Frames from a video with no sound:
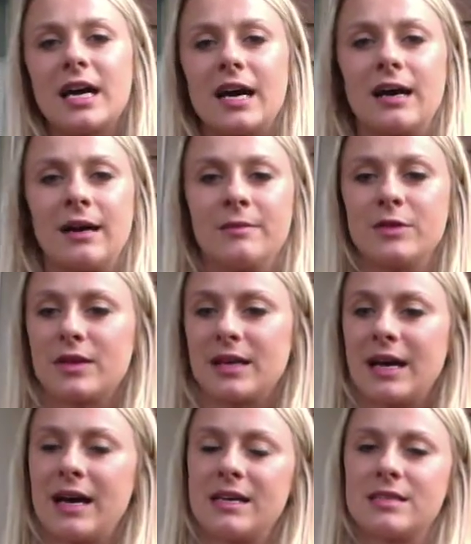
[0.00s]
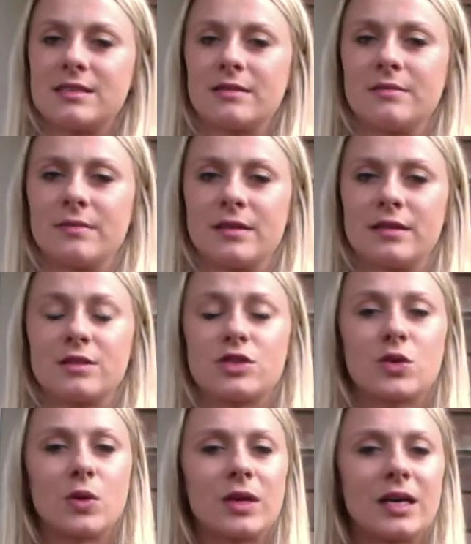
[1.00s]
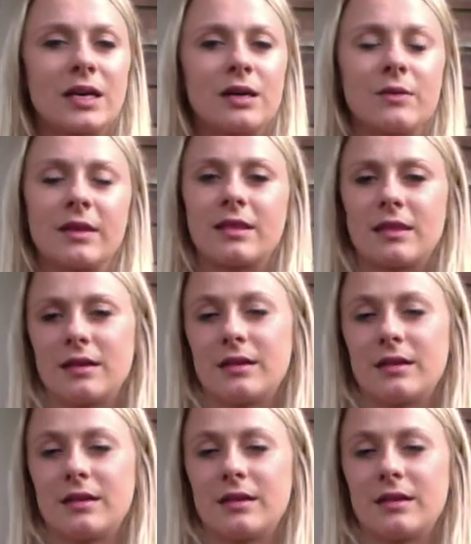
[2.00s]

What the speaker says: You can add some soda with